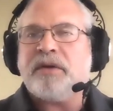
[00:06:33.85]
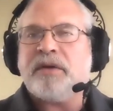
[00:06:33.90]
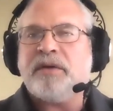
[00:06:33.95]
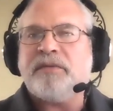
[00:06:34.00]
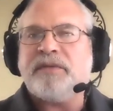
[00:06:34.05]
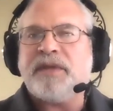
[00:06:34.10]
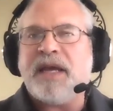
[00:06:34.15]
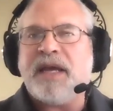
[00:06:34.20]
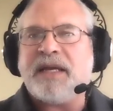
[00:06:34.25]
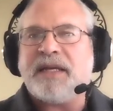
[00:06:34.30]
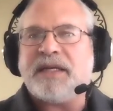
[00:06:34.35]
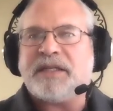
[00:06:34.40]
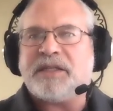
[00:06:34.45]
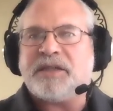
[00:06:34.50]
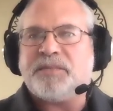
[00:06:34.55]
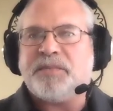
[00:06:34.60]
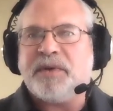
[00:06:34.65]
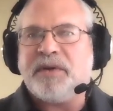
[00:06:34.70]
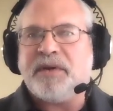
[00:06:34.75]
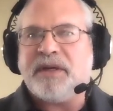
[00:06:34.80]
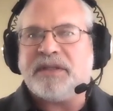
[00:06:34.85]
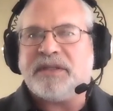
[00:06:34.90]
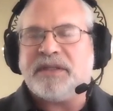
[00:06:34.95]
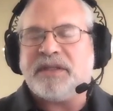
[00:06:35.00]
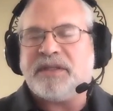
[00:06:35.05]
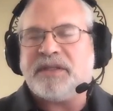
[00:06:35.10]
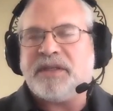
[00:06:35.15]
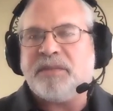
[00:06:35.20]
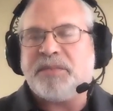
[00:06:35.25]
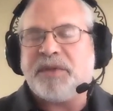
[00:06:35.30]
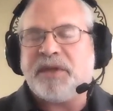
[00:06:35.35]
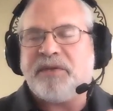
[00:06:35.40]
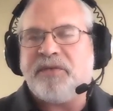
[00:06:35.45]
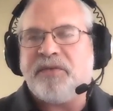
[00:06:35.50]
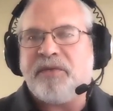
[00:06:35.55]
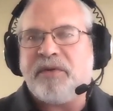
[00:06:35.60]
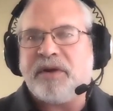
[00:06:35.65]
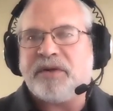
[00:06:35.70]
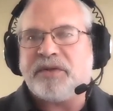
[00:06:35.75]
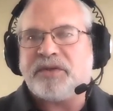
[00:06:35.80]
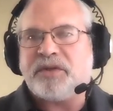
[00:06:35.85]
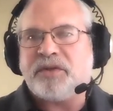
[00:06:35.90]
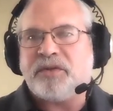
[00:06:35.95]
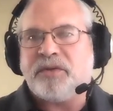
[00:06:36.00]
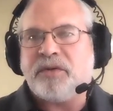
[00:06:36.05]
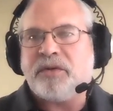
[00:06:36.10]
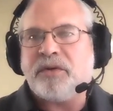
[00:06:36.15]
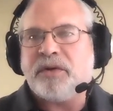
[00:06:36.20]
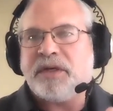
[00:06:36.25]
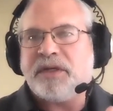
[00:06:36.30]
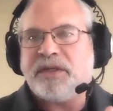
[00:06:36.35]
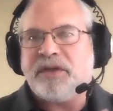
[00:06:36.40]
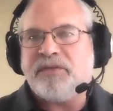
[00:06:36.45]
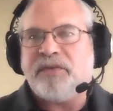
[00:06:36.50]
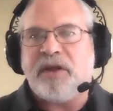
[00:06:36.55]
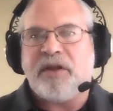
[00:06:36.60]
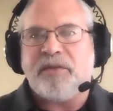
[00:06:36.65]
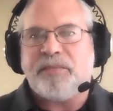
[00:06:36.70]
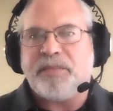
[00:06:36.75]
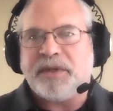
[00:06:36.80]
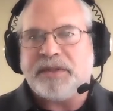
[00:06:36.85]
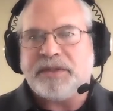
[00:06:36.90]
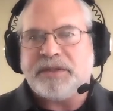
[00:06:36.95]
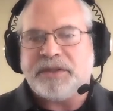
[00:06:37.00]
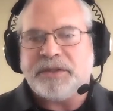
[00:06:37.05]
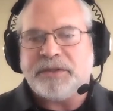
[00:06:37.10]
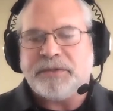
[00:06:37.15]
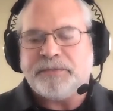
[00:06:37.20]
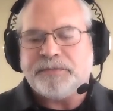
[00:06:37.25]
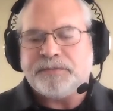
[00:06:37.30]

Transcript: of that experience and something for us to learn and develop into.